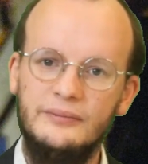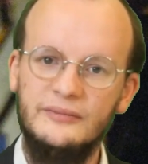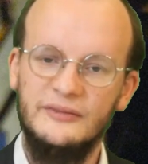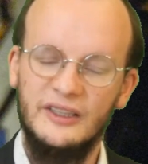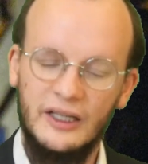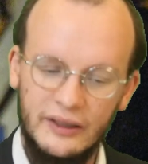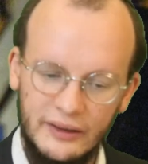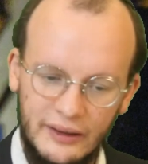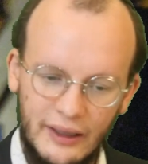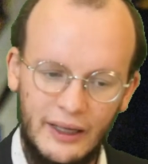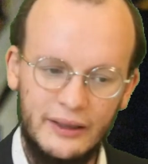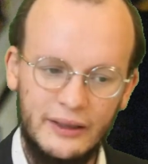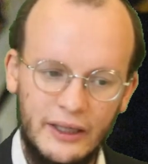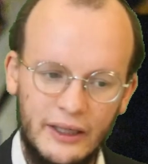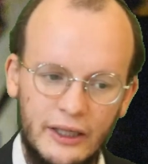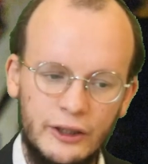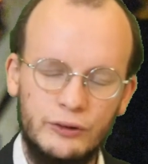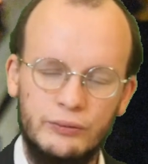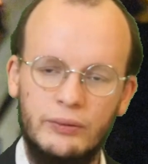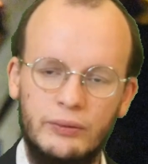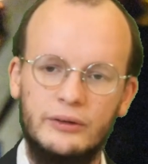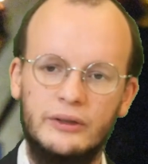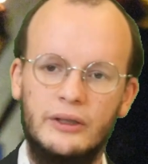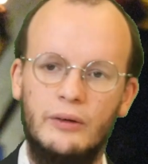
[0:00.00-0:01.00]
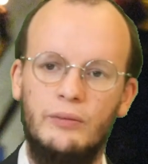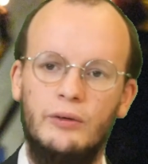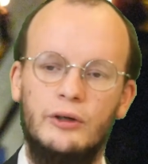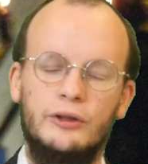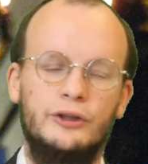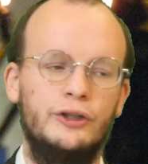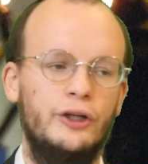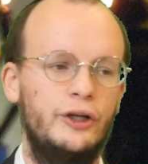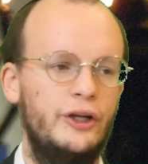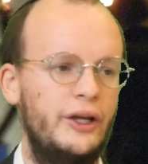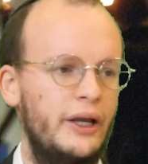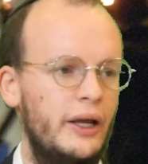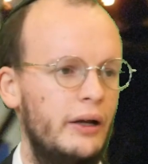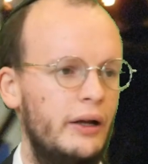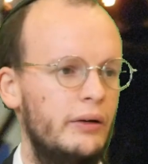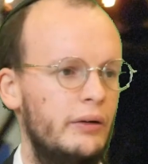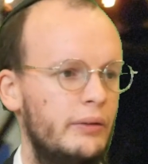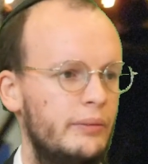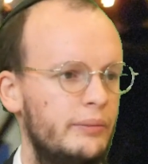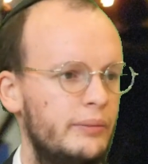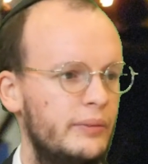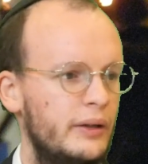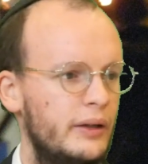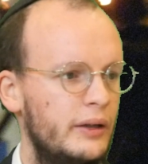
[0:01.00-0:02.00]
That is what they want to hear.
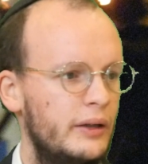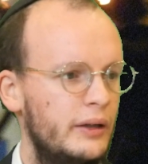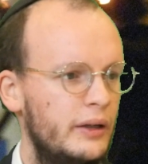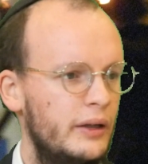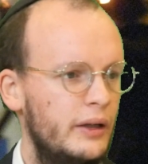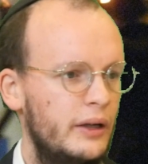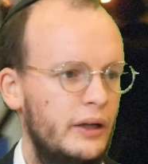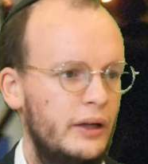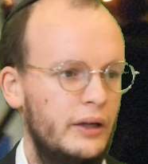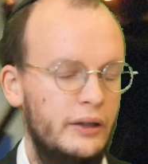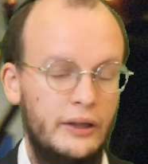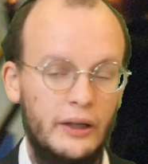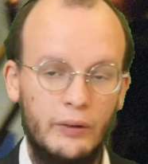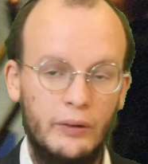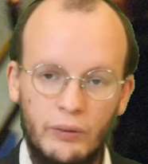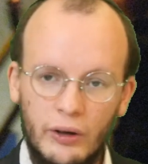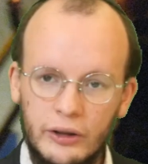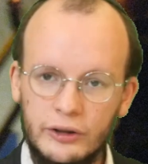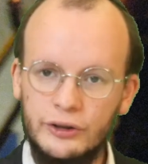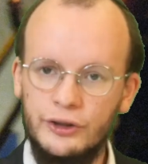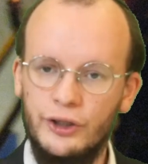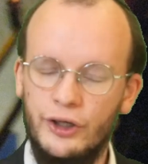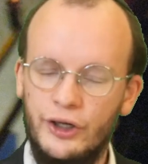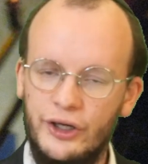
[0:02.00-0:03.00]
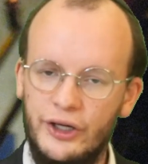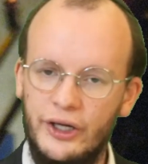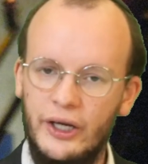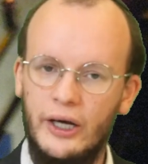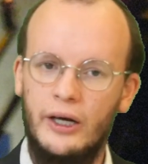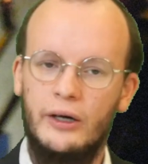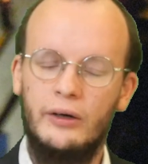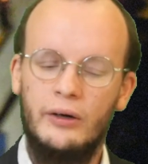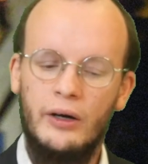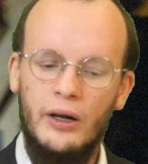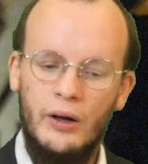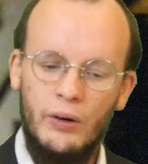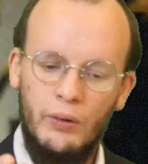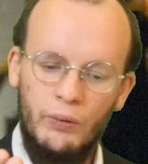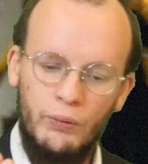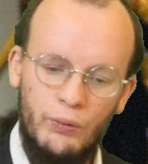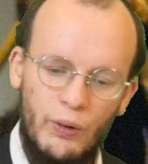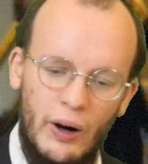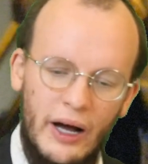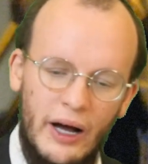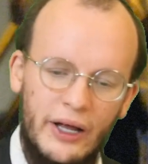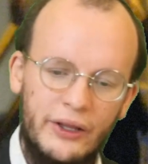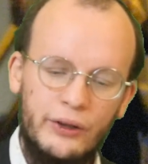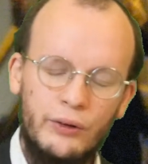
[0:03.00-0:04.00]
They want to hear
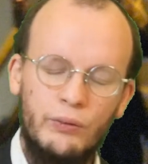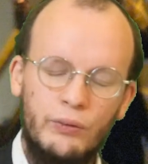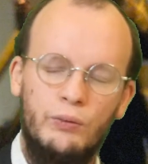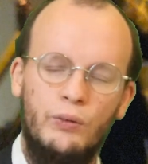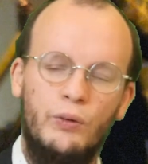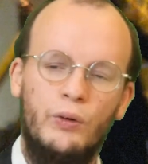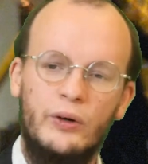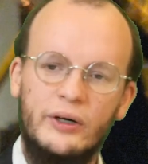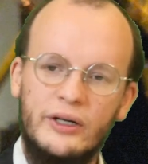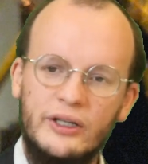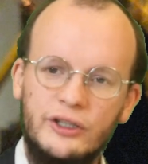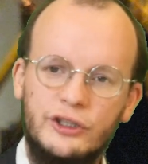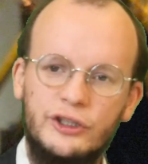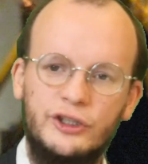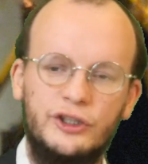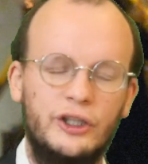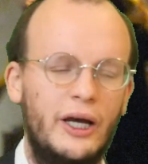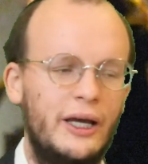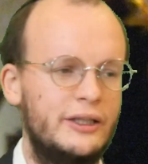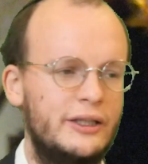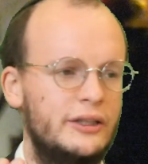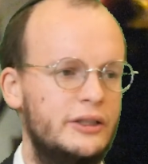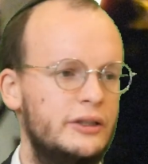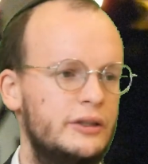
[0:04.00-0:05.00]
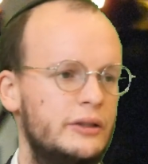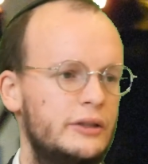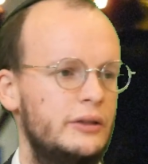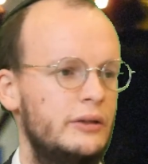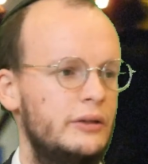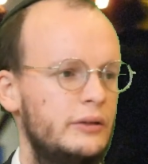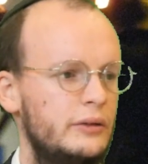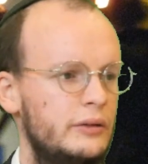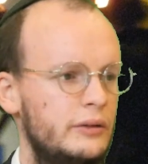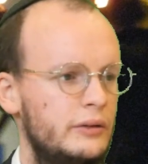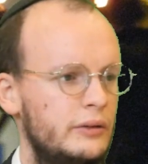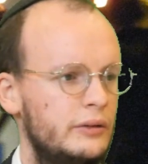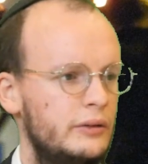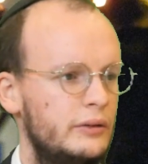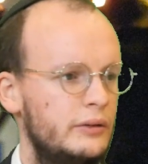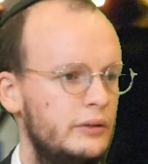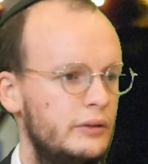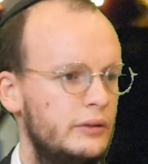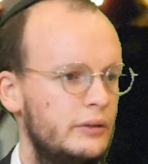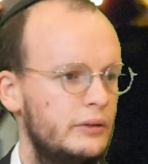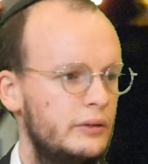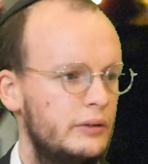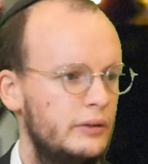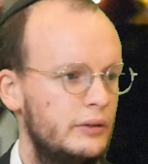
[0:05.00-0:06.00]
why the war is just
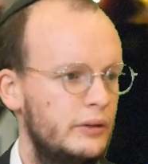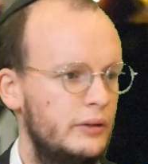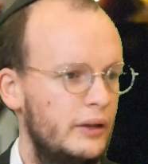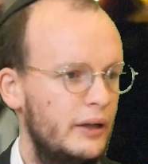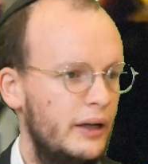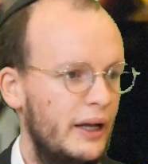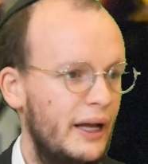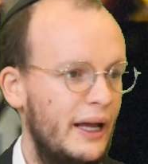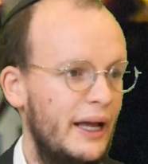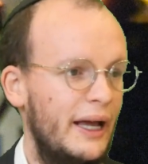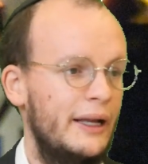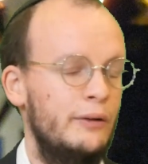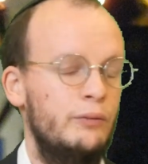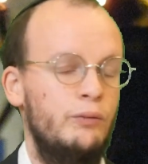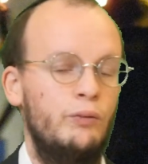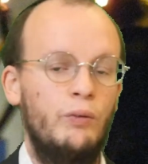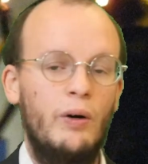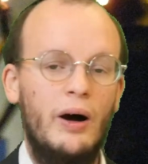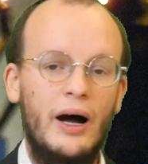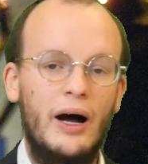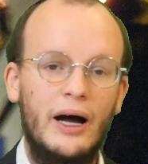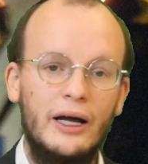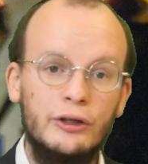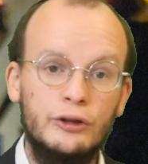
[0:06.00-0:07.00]
and why